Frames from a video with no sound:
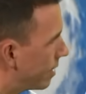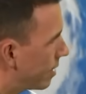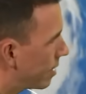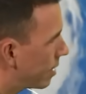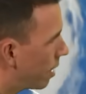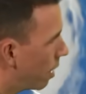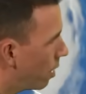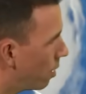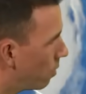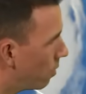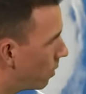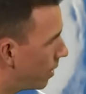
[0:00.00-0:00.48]

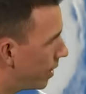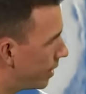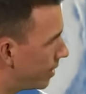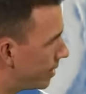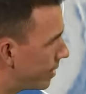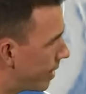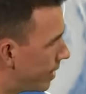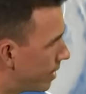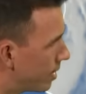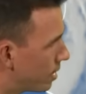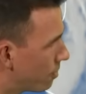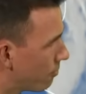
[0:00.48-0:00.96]
So an
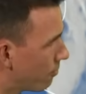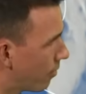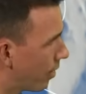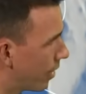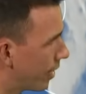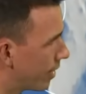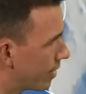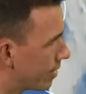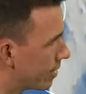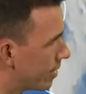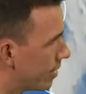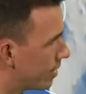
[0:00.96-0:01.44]

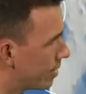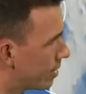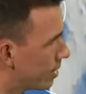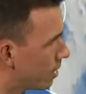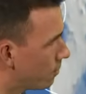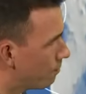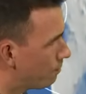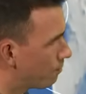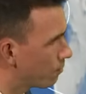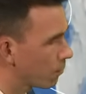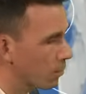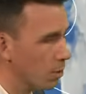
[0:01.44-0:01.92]
intensifying
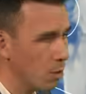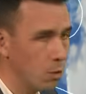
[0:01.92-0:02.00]
system,